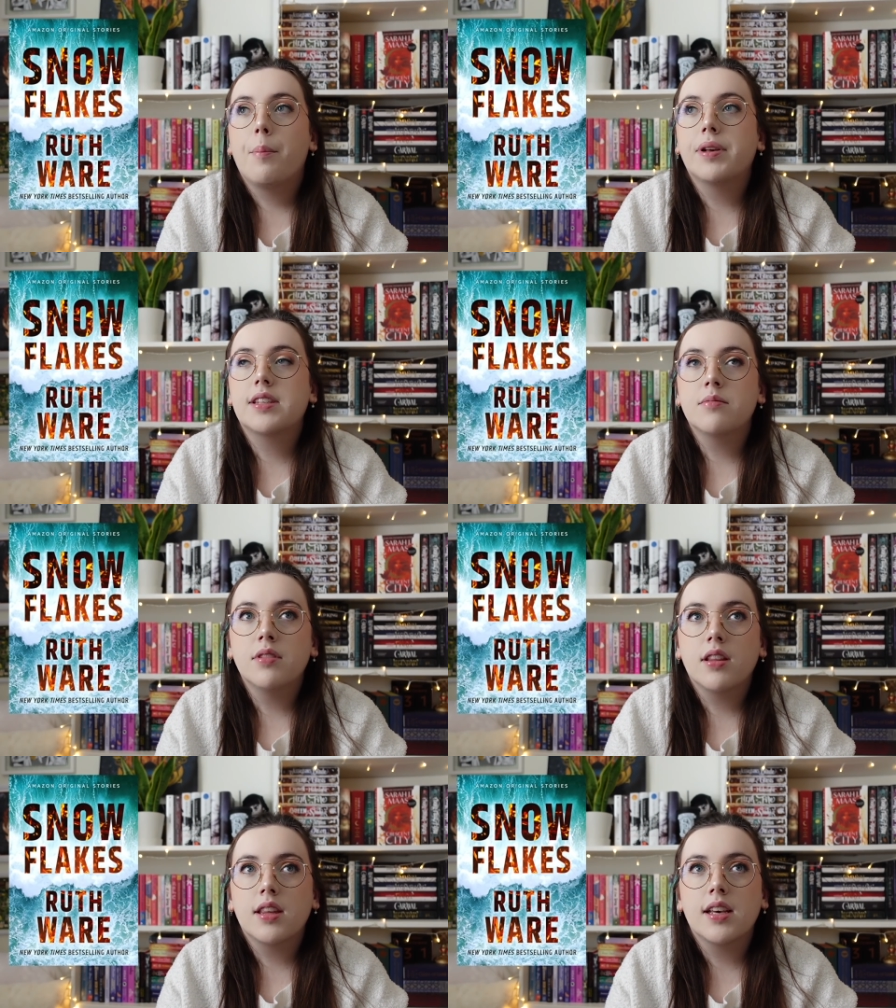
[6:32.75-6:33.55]
But some
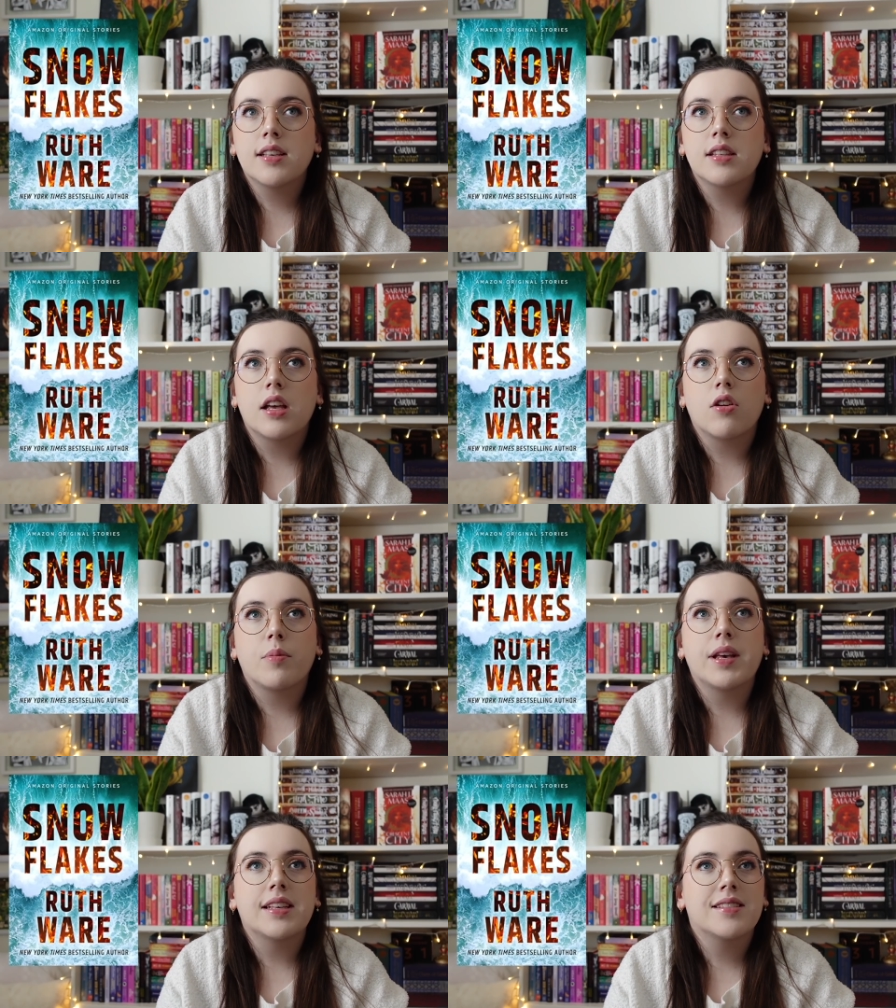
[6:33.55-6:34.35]
of the things that are
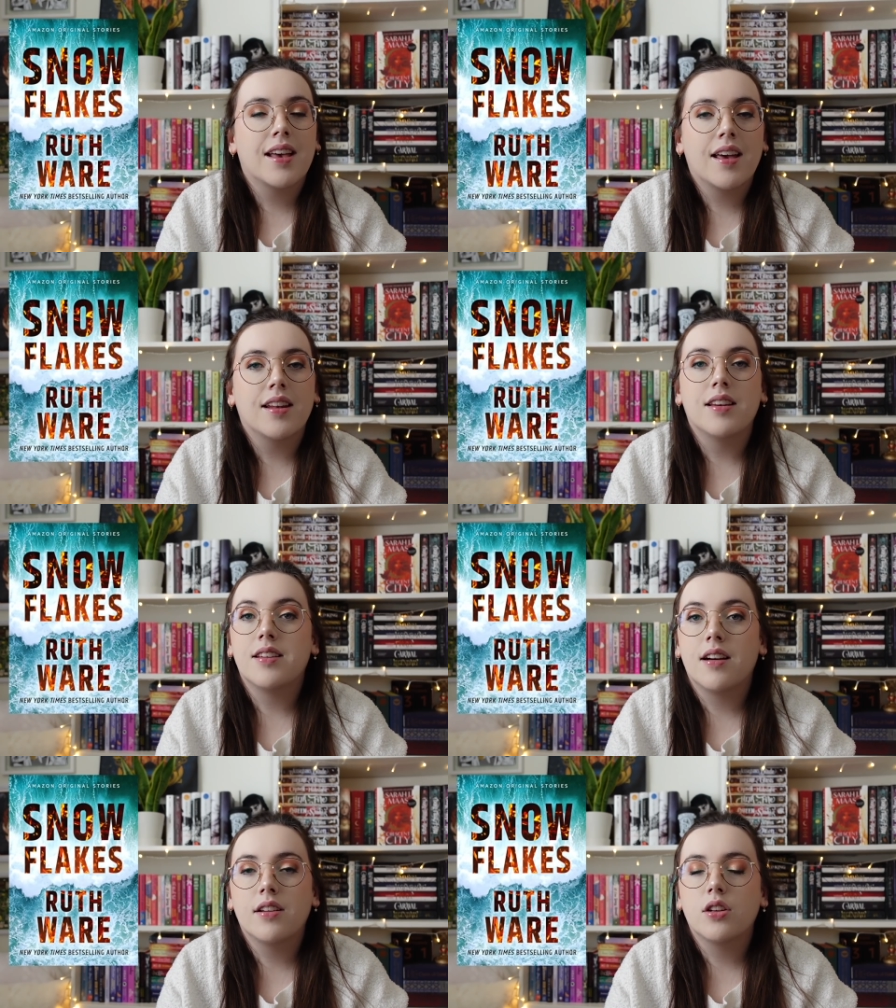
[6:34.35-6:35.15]
being said and
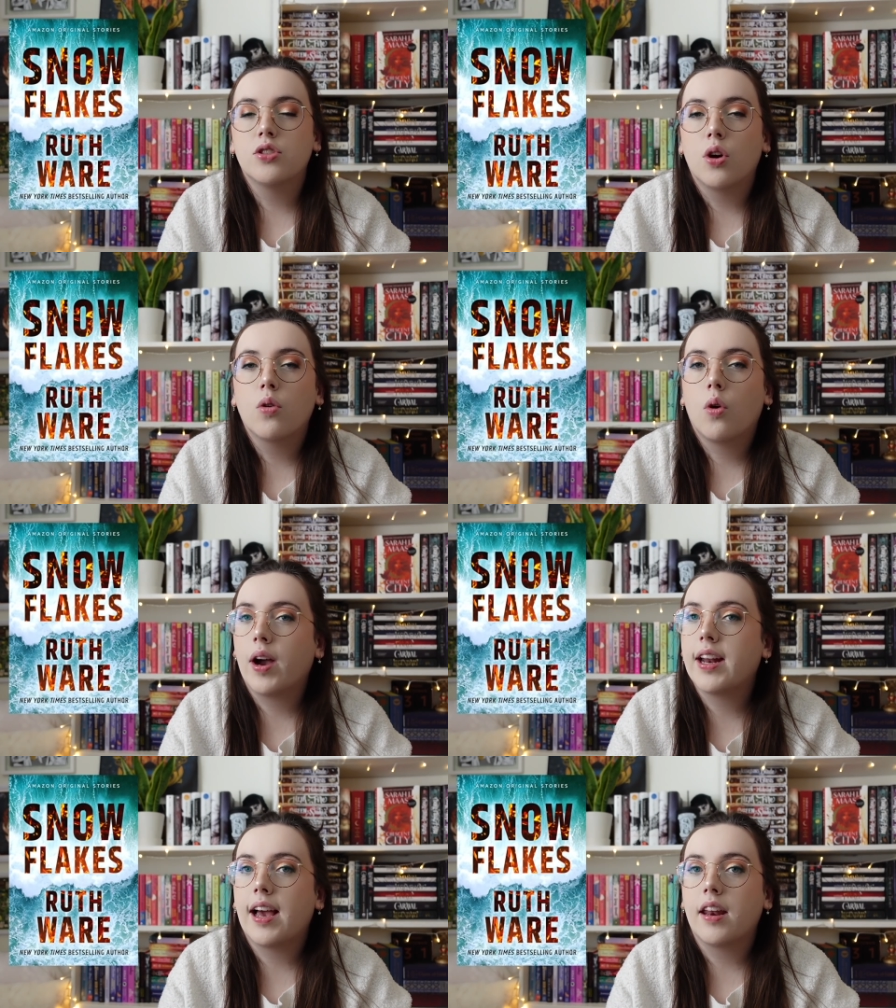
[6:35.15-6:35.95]
done don't
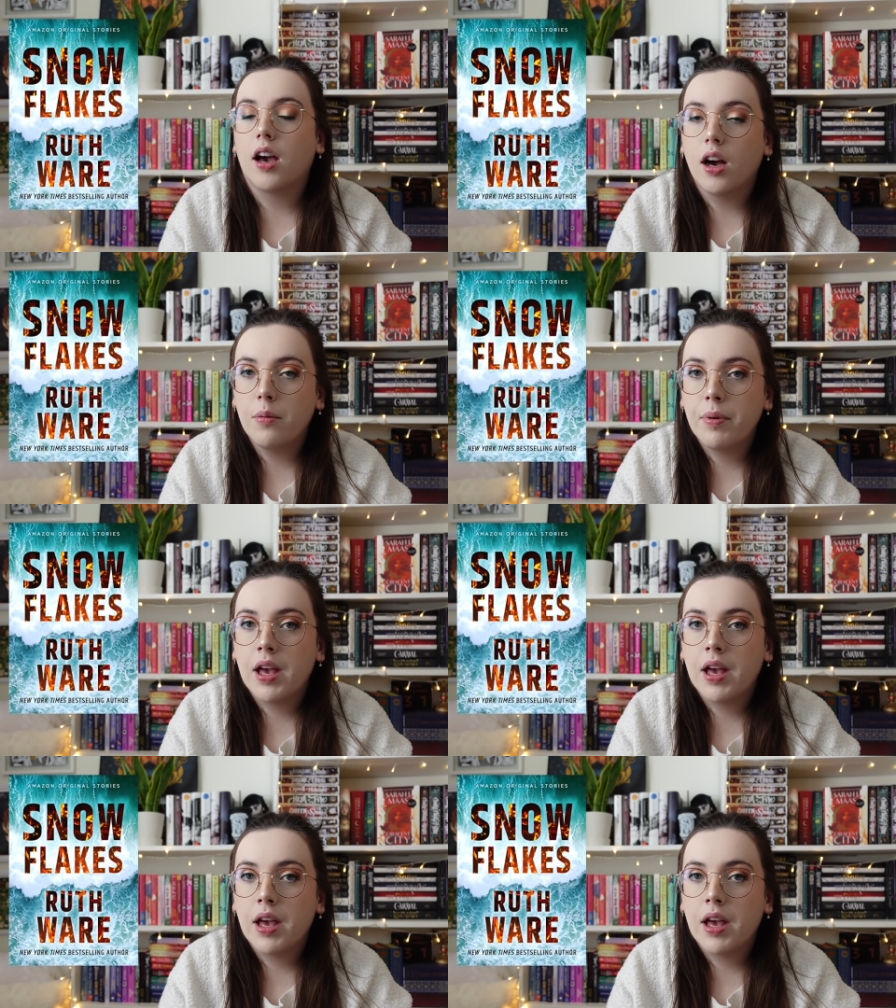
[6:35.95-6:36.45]
quite add up.